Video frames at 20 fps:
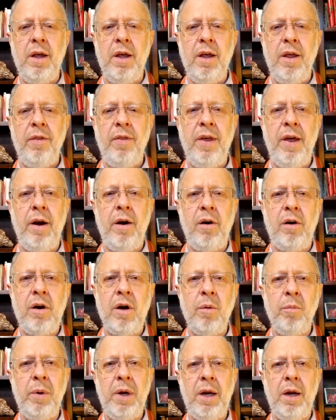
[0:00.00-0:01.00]
that are
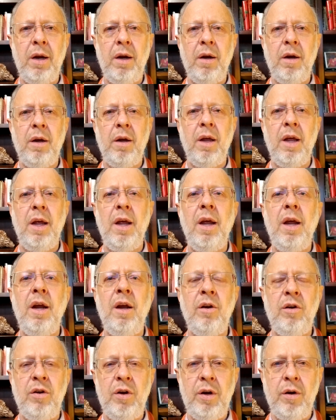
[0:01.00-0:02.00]
coming
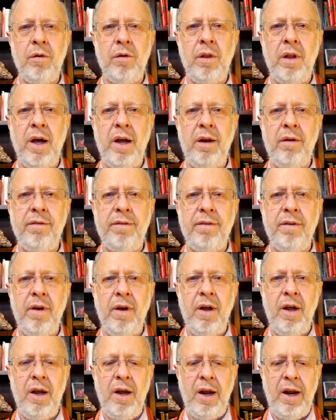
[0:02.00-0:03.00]
into your life,
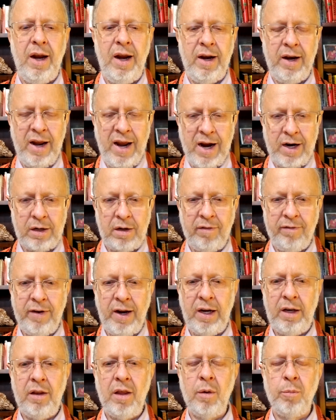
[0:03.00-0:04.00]
and
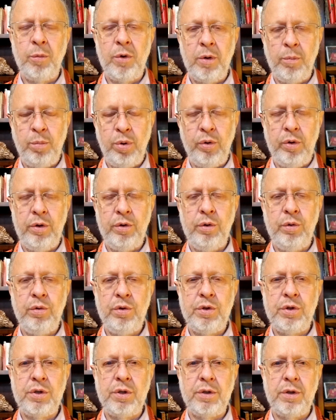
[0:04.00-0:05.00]
activate them to
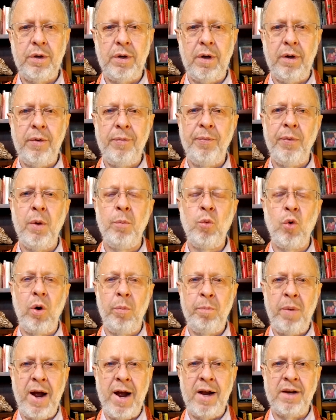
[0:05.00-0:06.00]
produce a more
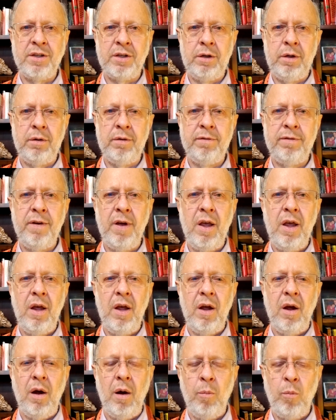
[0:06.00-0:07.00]
positive,
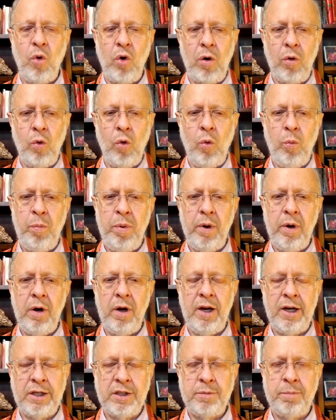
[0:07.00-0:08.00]
a more open,
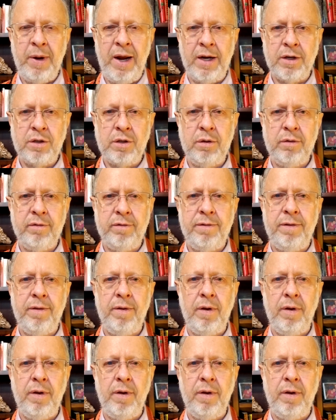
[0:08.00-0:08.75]
expansive,